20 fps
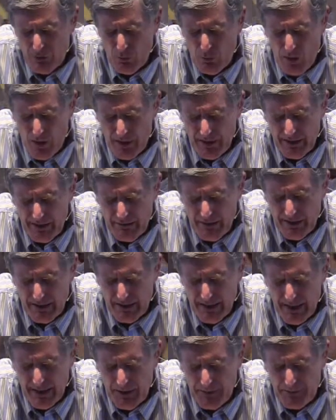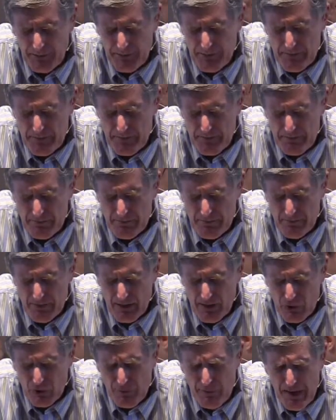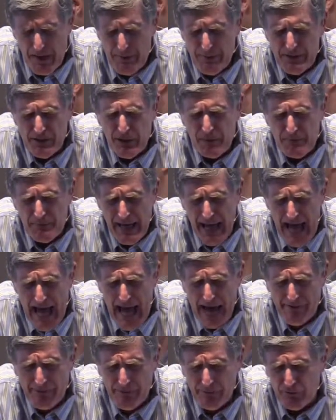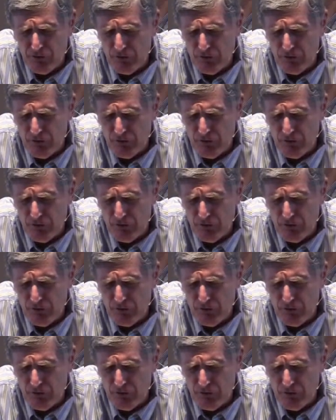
walking right now. Or it may be on behalf of